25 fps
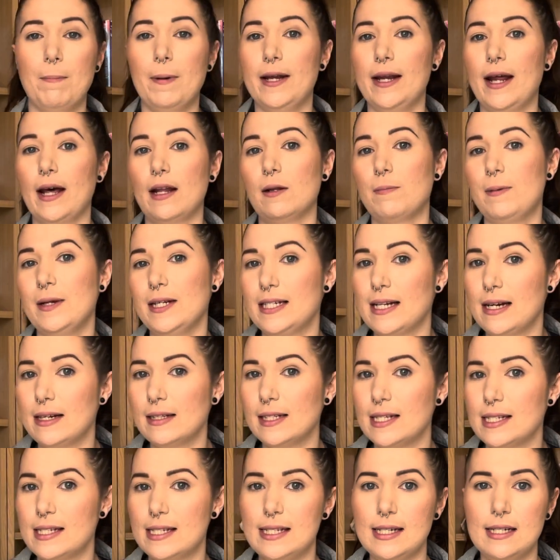Penelope
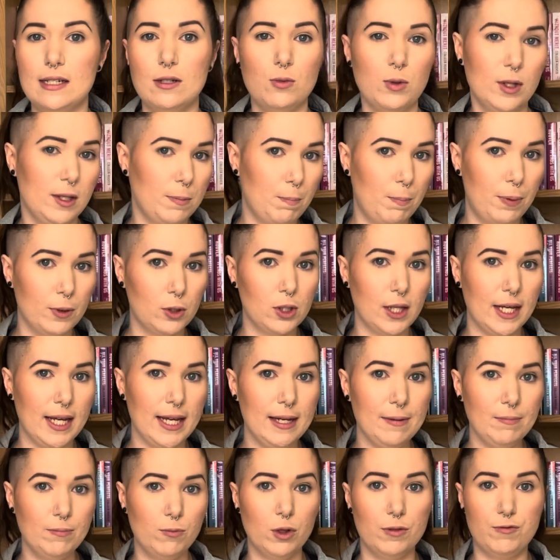Douglas did it with Bully,
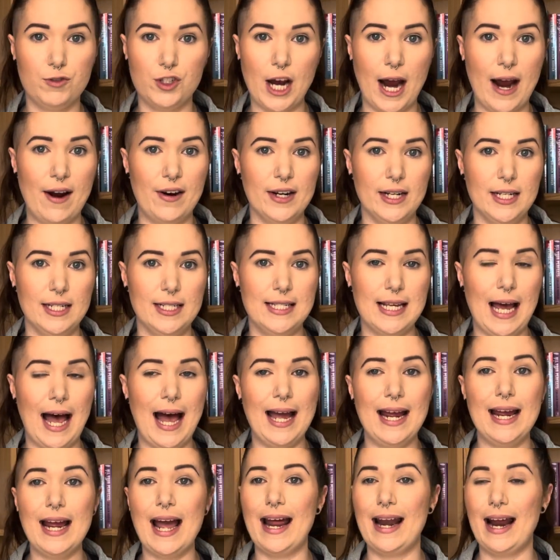with Jared and
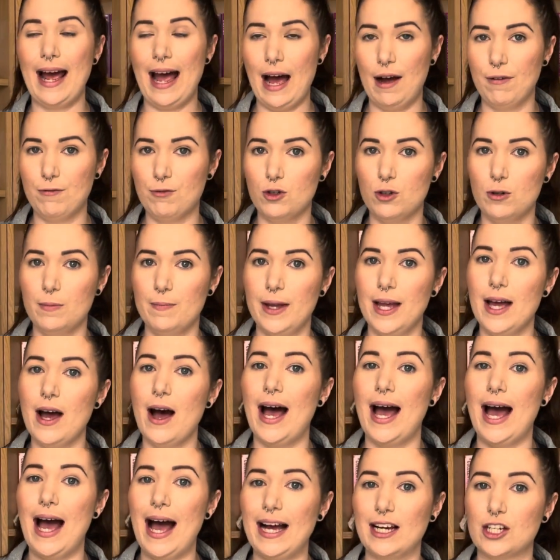Tay, and I have to admit
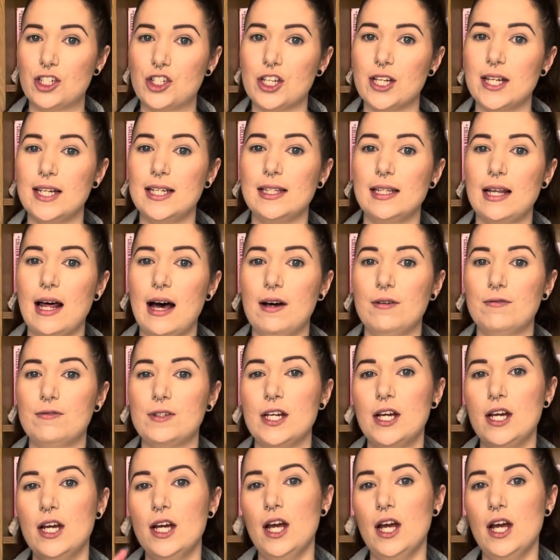I actually loved